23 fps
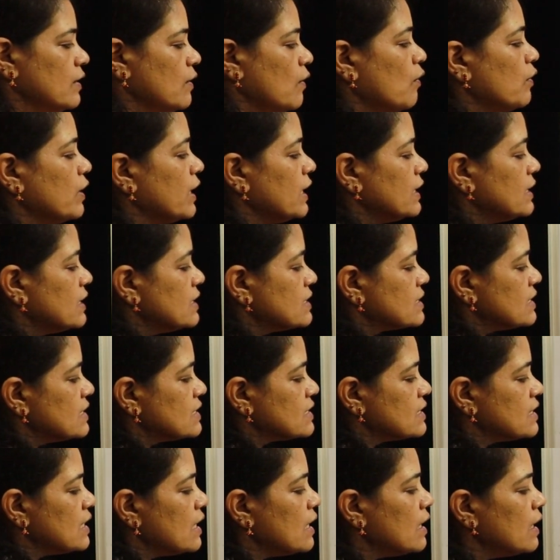Okay, this
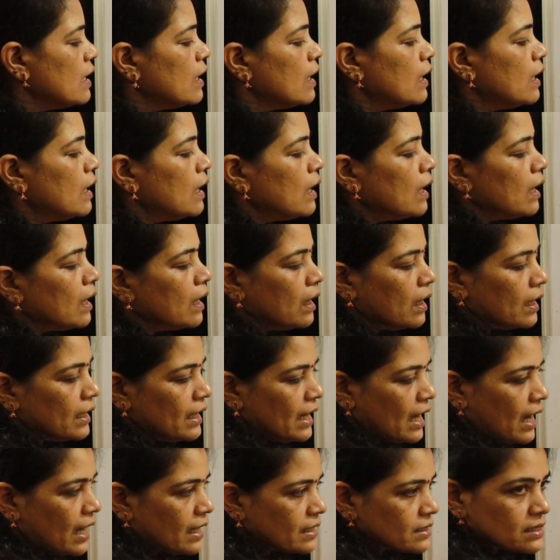is the
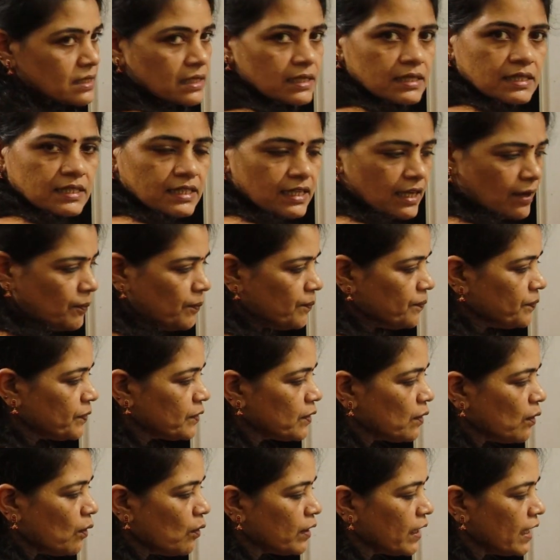last step.
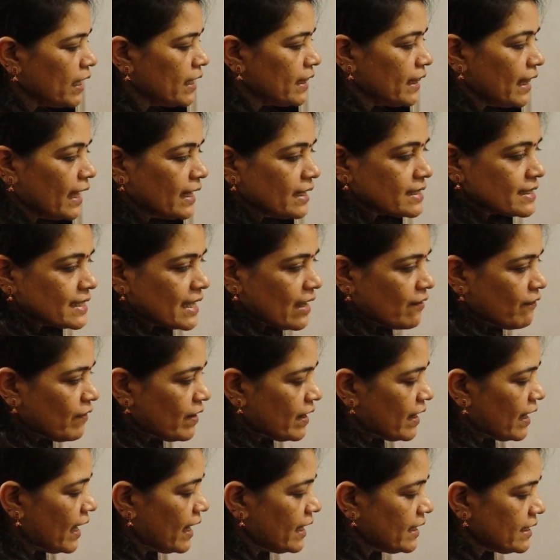Okay, then
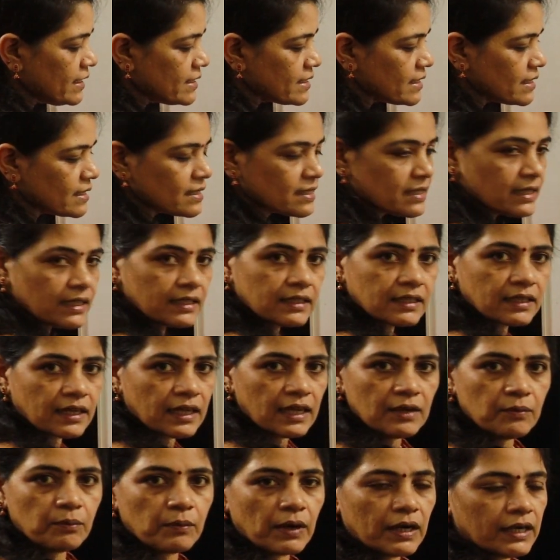7 and
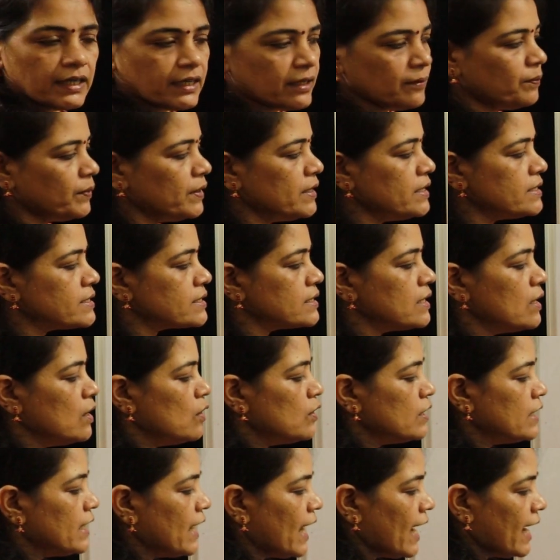63 multiples
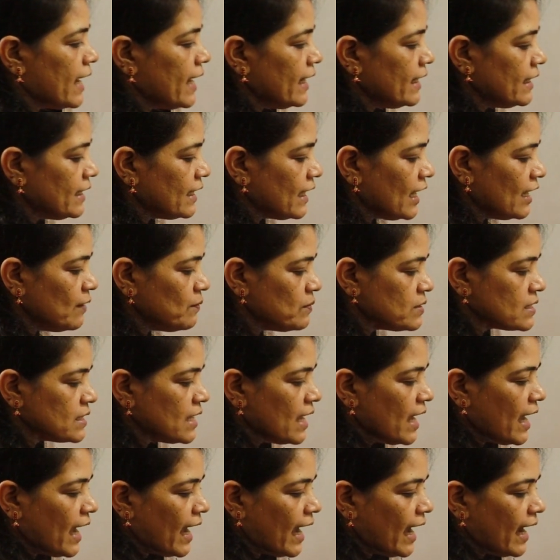9 times,
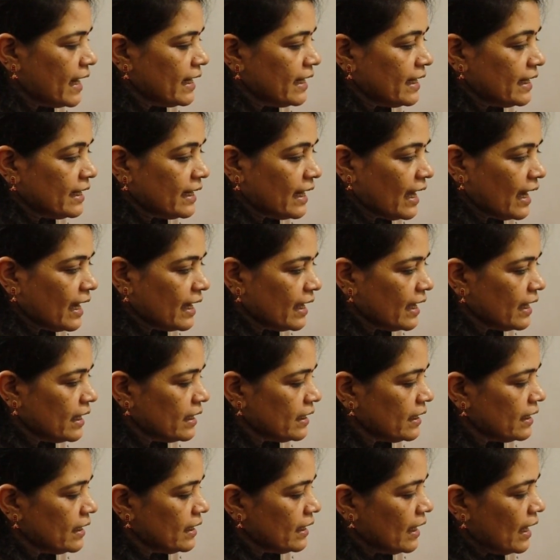and
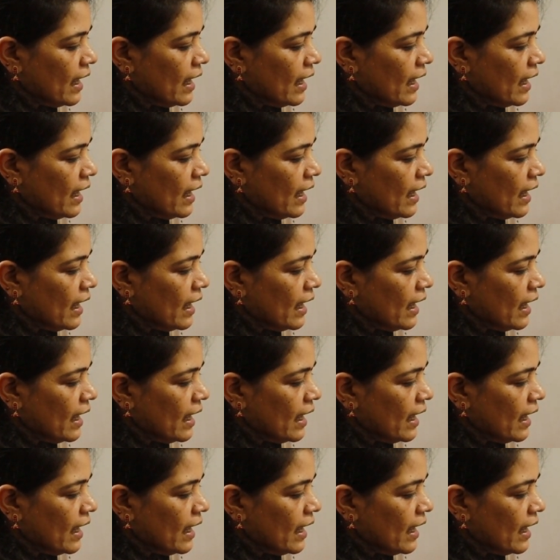9